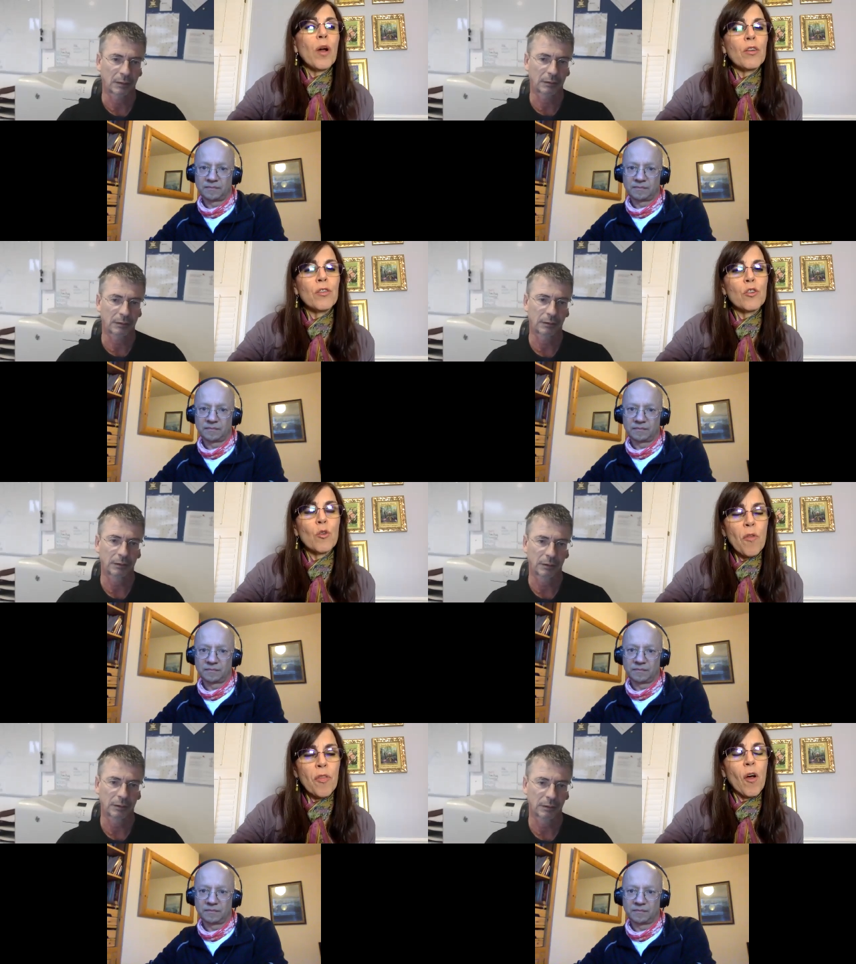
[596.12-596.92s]
Speaker 1: what is
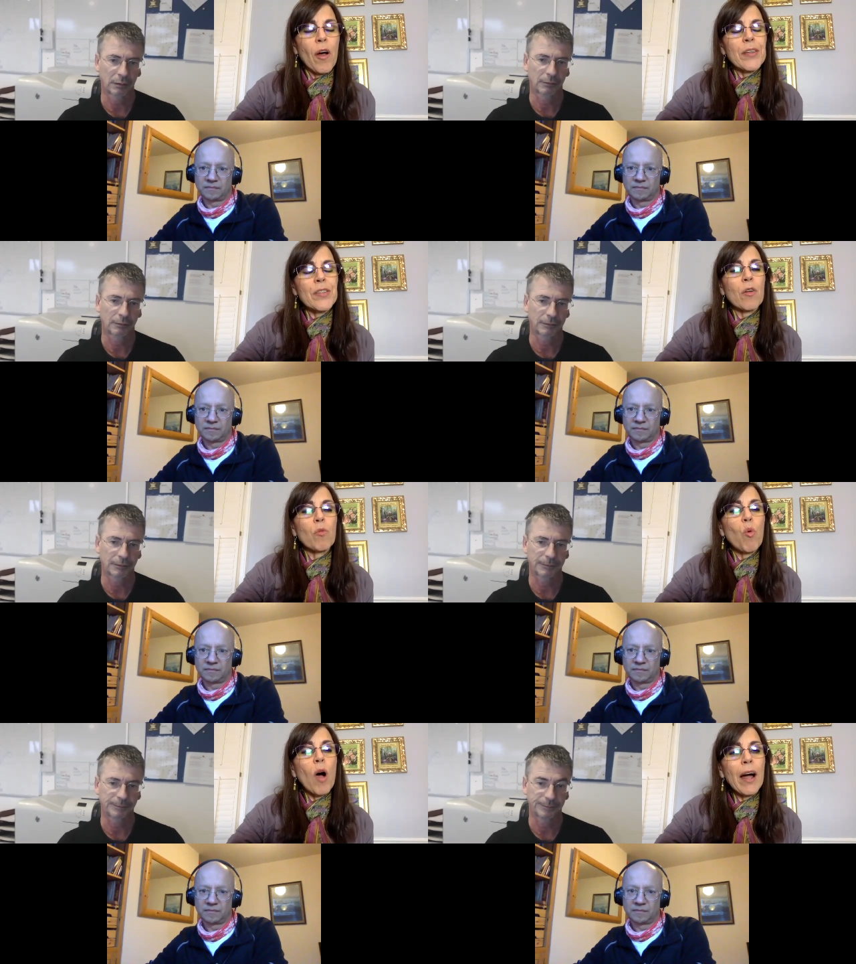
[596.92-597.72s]
your thoughts
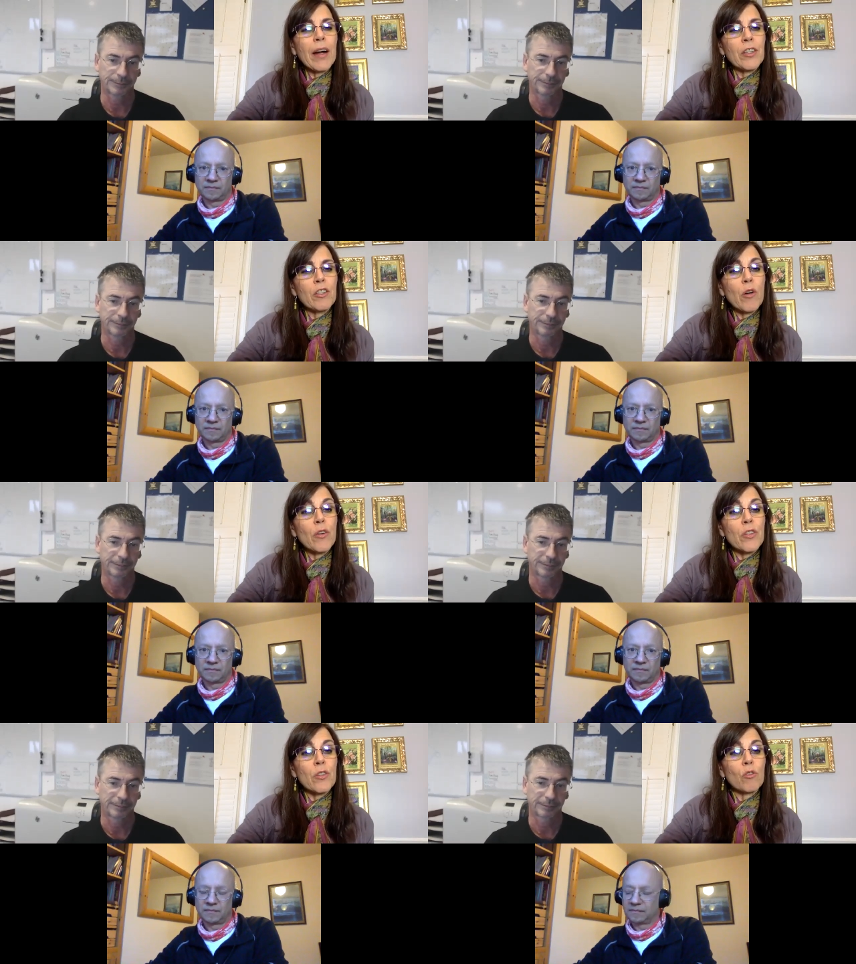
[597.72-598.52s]
on why the
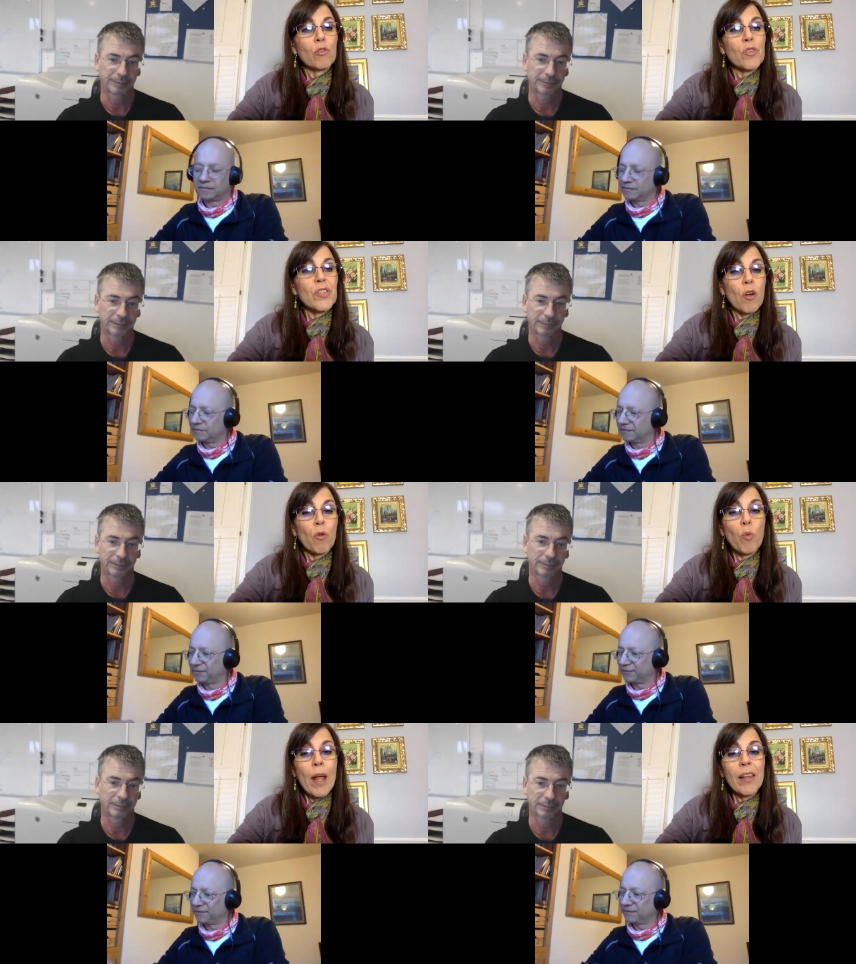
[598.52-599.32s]
Yoga Sutras are
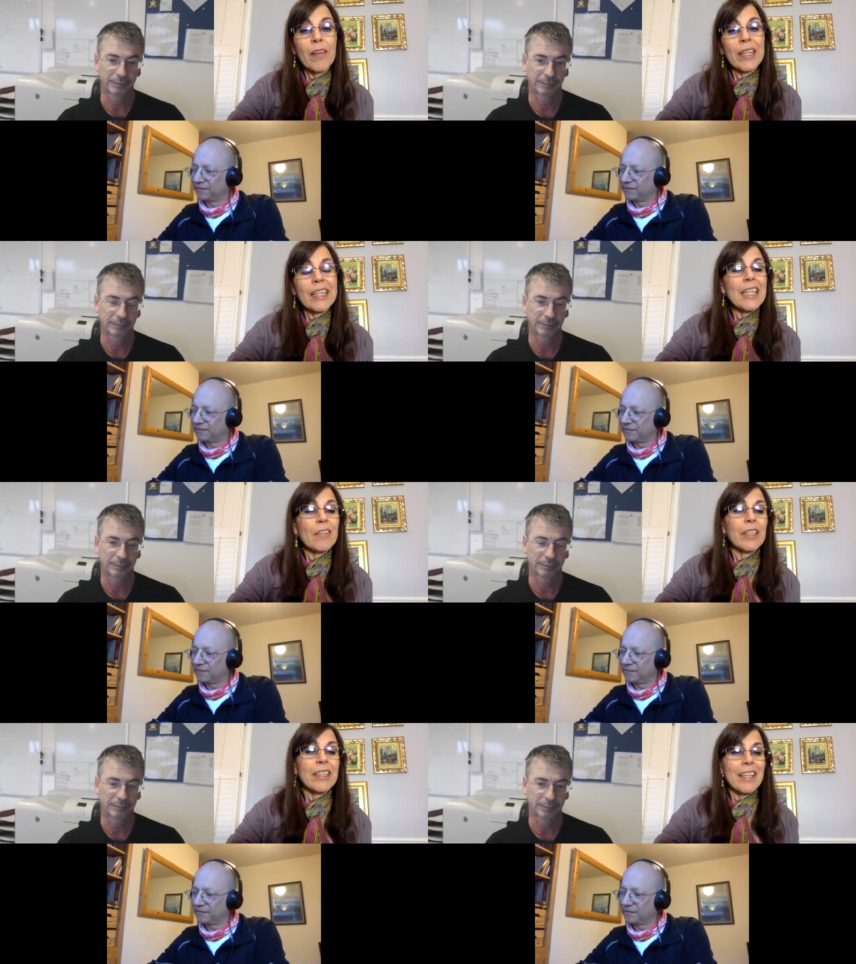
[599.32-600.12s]
relevant
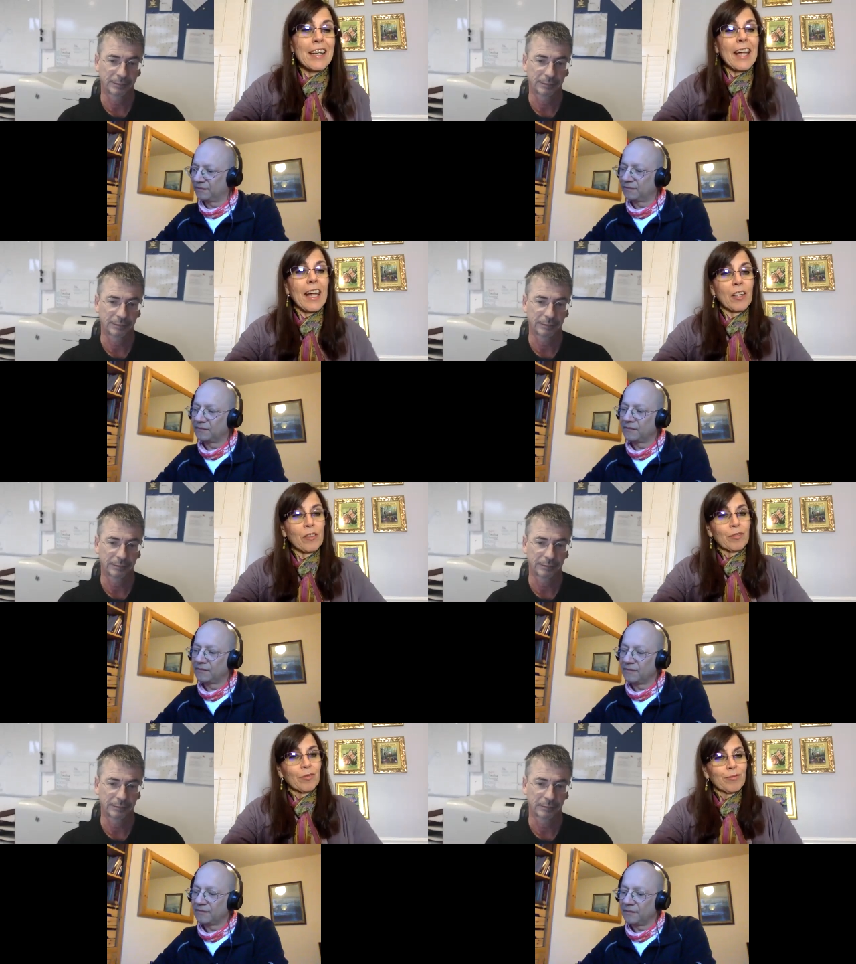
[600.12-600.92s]
even today?
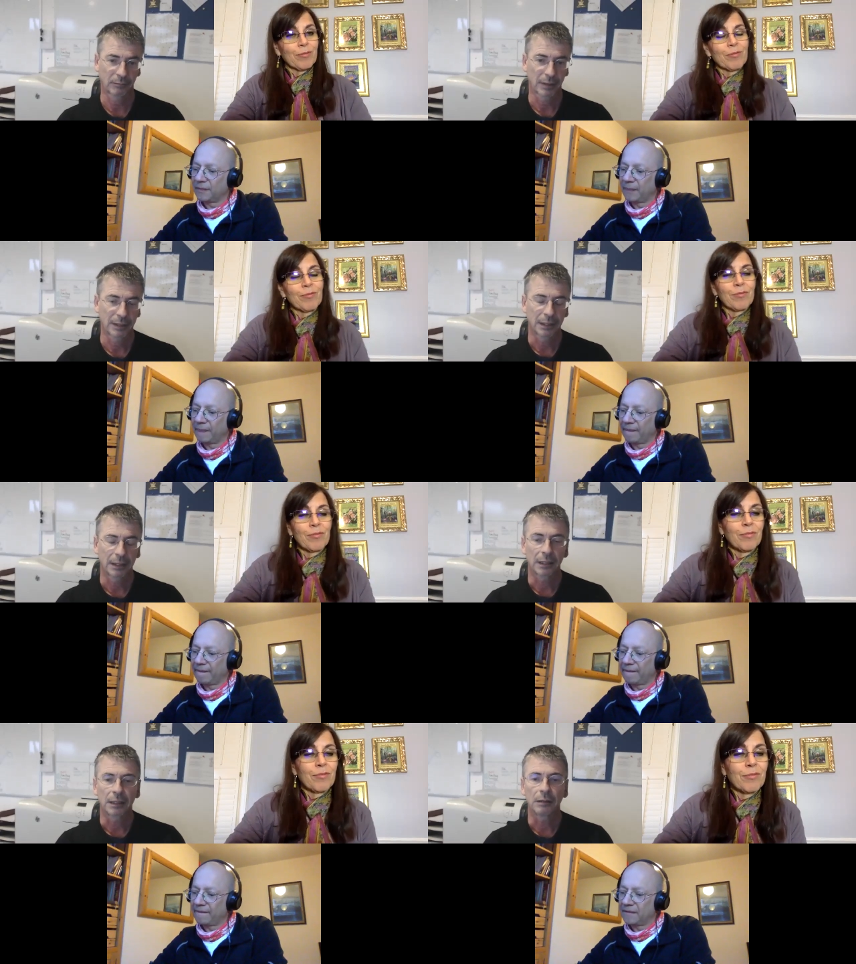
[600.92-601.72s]

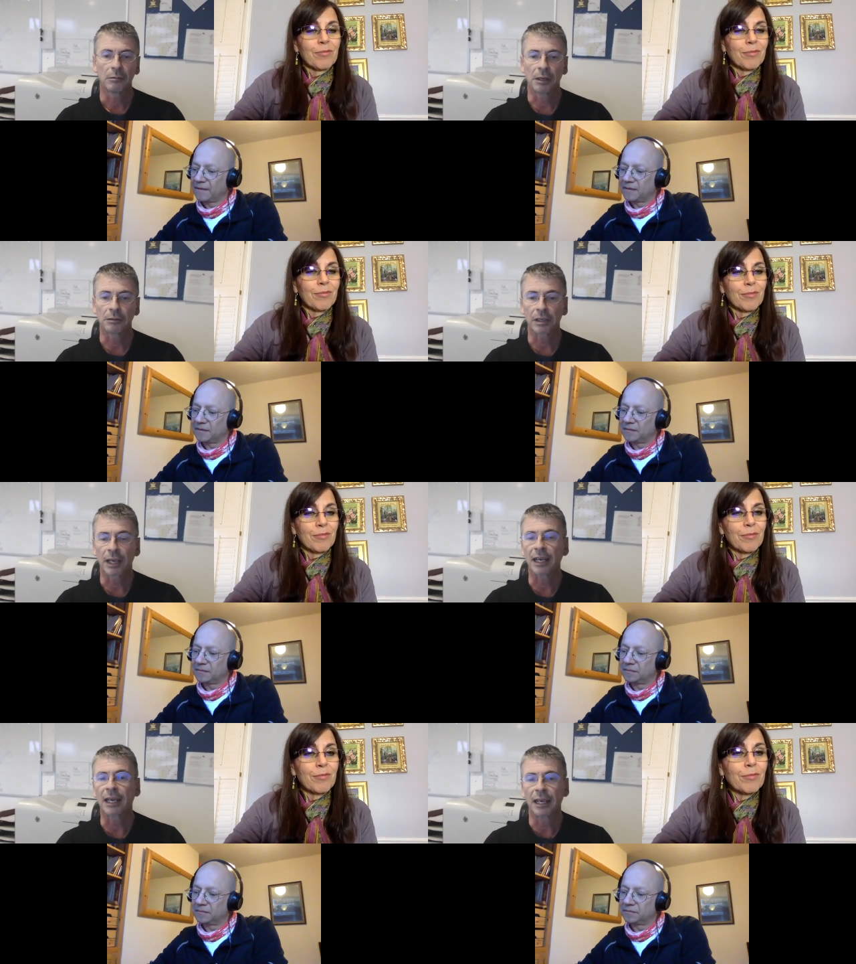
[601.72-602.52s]
Speaker 2: Well,
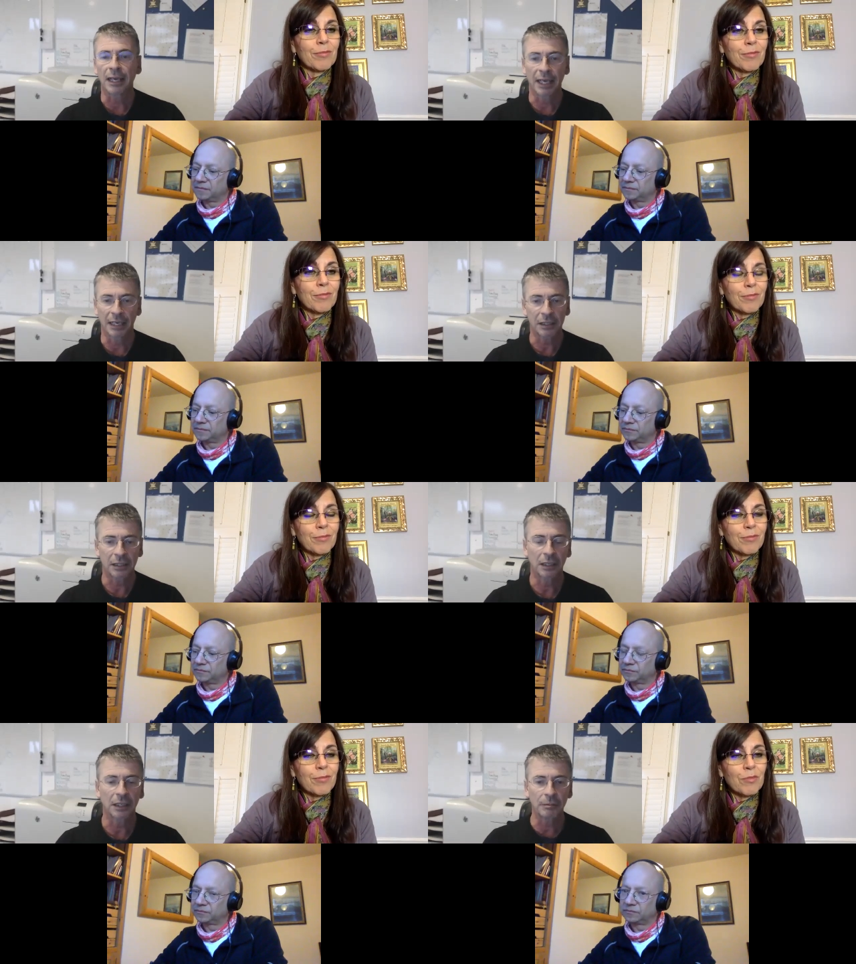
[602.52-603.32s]
again,
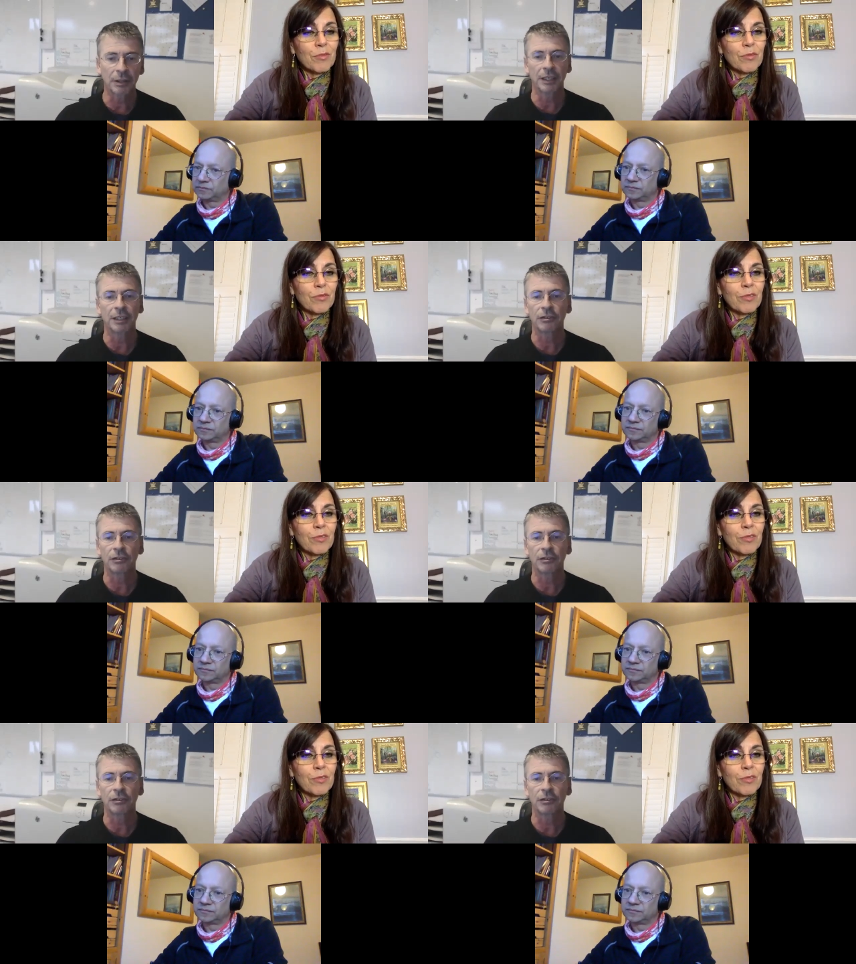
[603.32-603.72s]
certainly within the